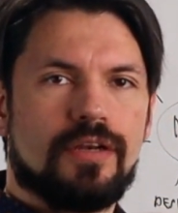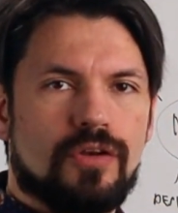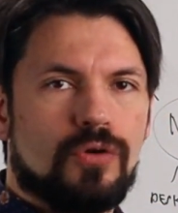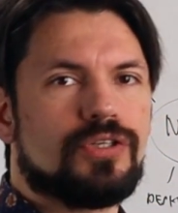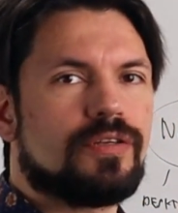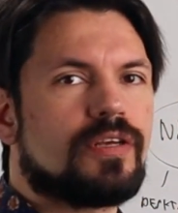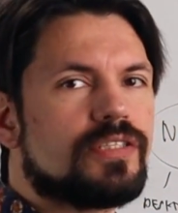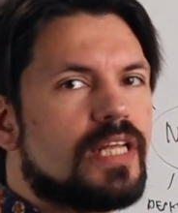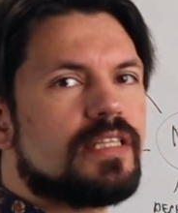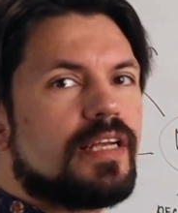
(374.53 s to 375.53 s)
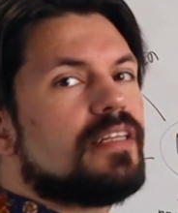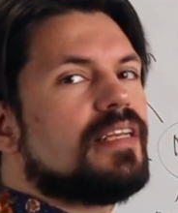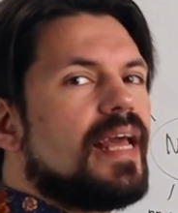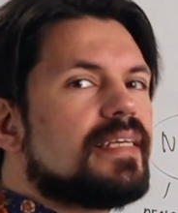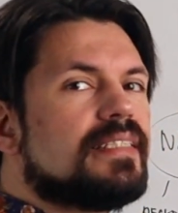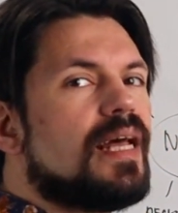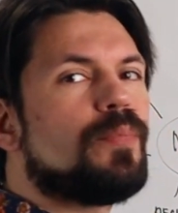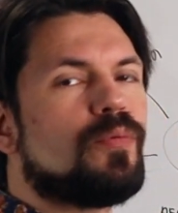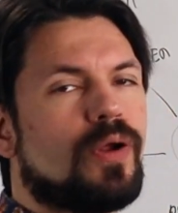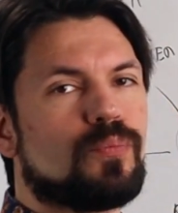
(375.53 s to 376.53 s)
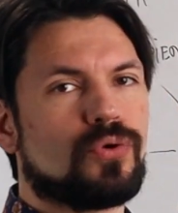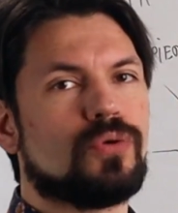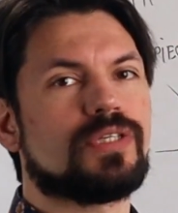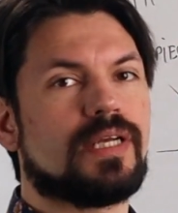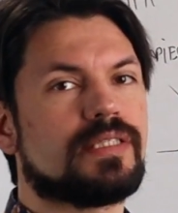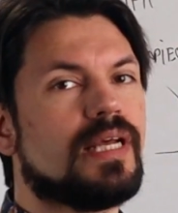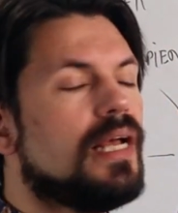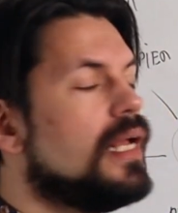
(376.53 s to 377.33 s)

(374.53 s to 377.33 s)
notion because that's like the next step in my process